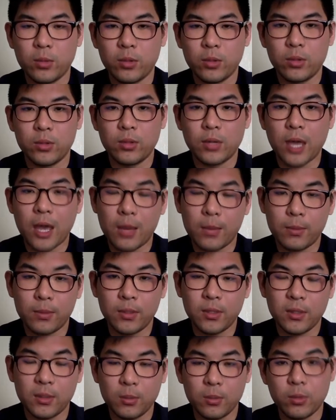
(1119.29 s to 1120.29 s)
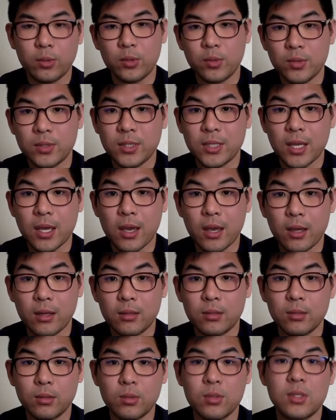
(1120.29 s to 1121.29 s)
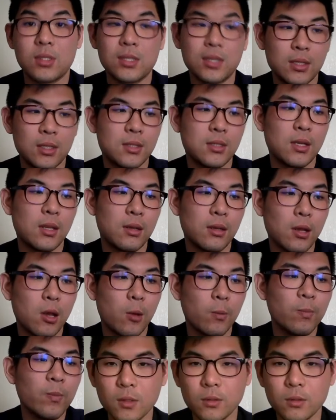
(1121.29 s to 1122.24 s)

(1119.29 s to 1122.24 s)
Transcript: Were you happy? Were you sad? So just list that down.